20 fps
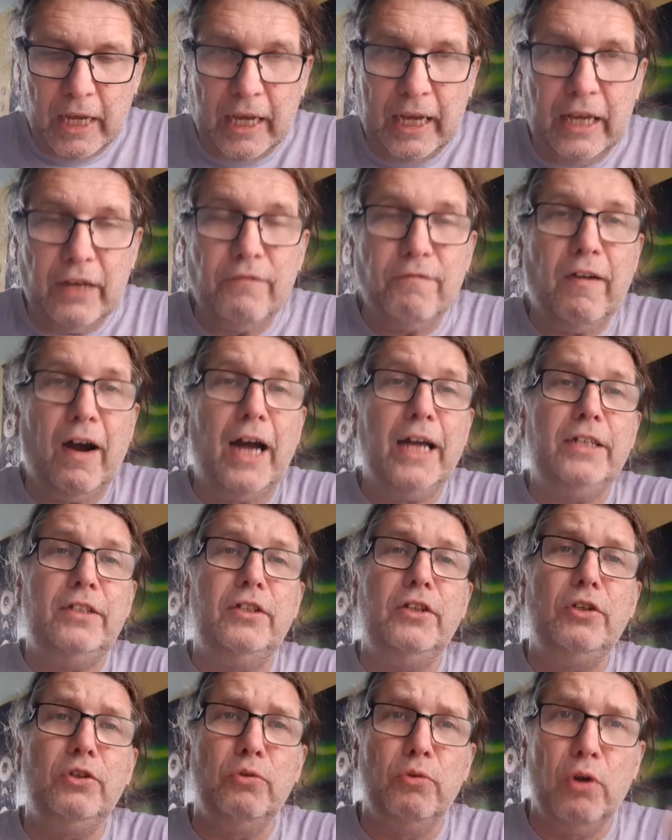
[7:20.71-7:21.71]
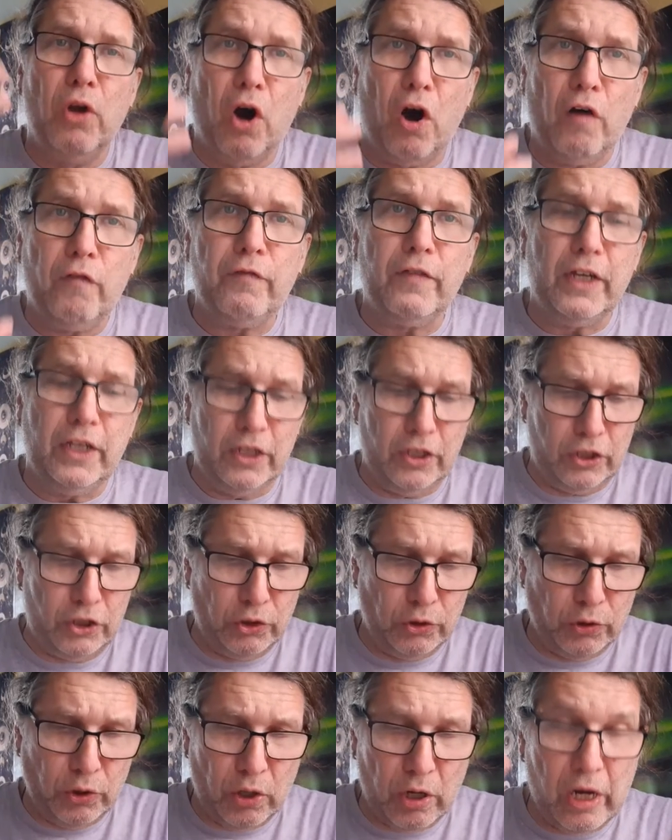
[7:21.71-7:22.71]
inviting new love into
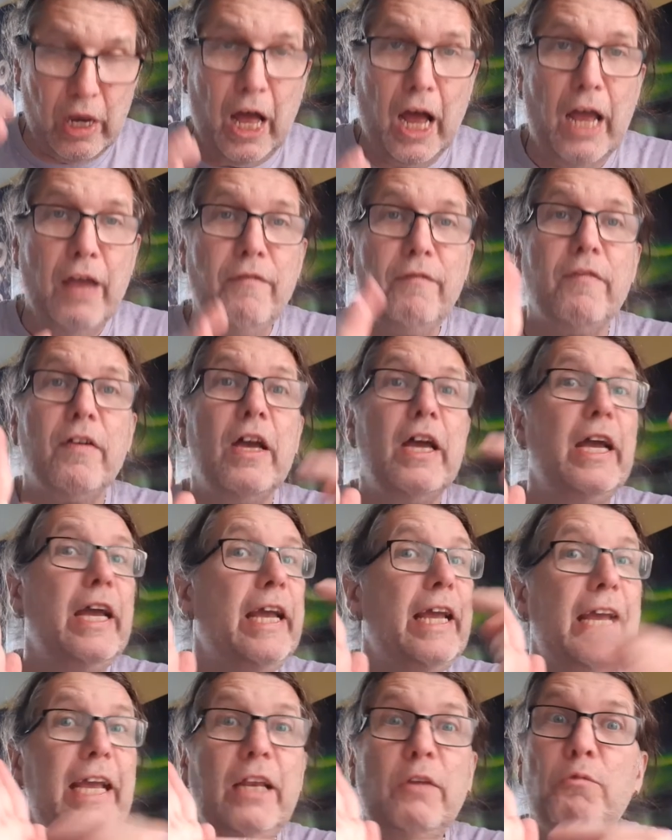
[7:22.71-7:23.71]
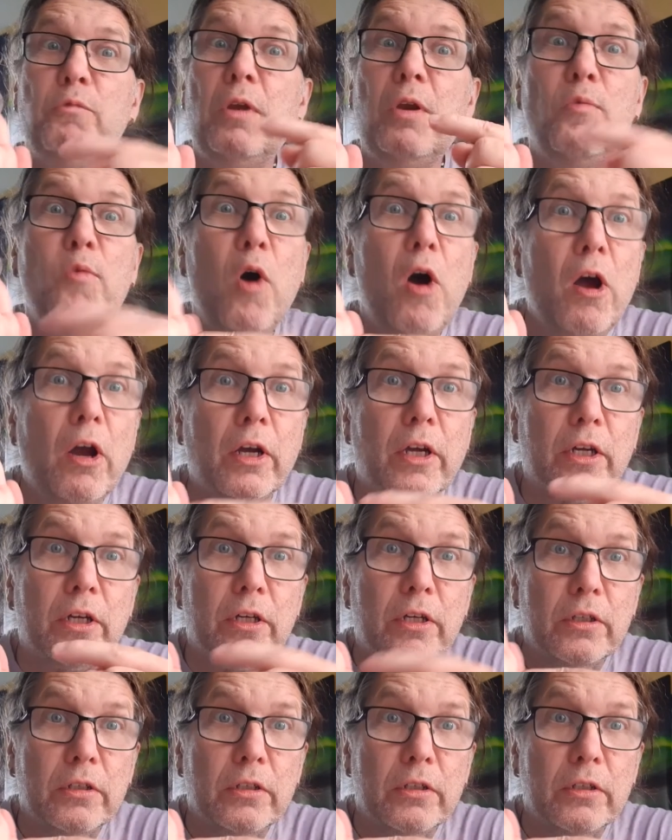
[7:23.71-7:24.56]
your life, it will work,